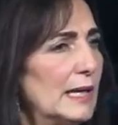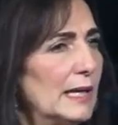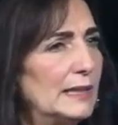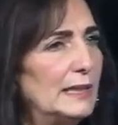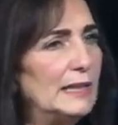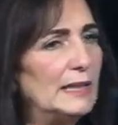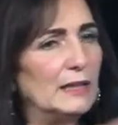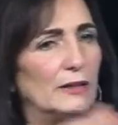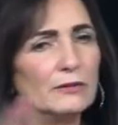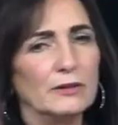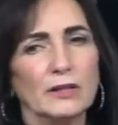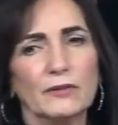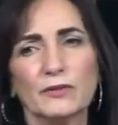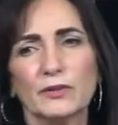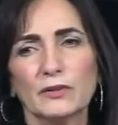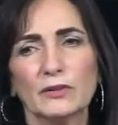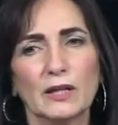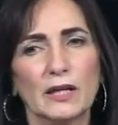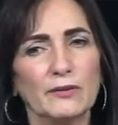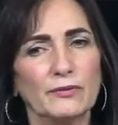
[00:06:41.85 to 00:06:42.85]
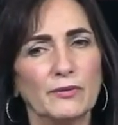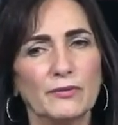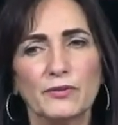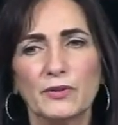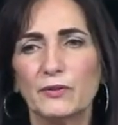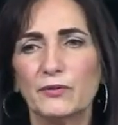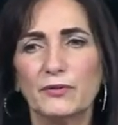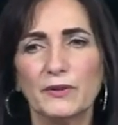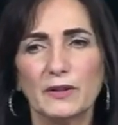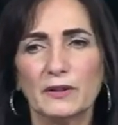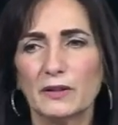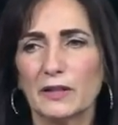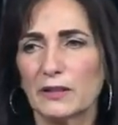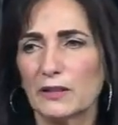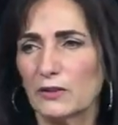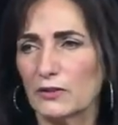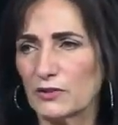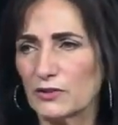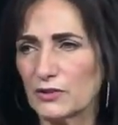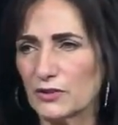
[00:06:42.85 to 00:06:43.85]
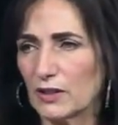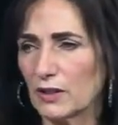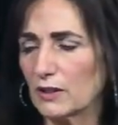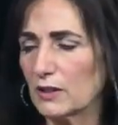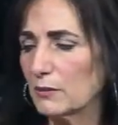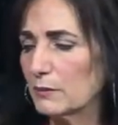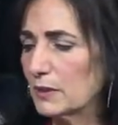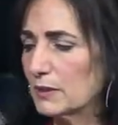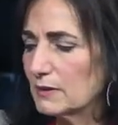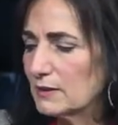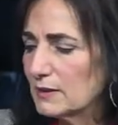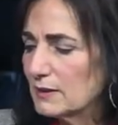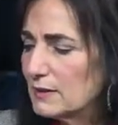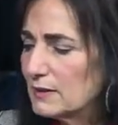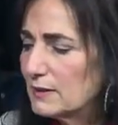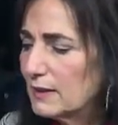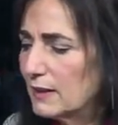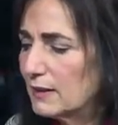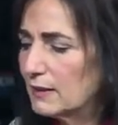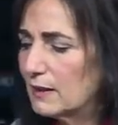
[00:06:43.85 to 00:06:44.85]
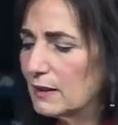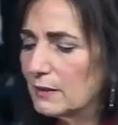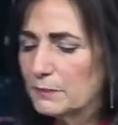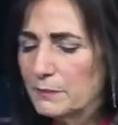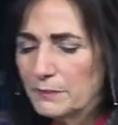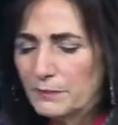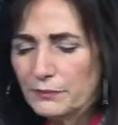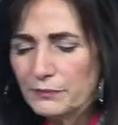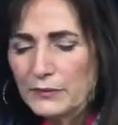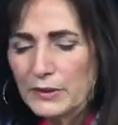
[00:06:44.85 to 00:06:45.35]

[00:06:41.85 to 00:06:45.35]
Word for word: any area of your life if you feel like you're stuck. Come on, let's stand up.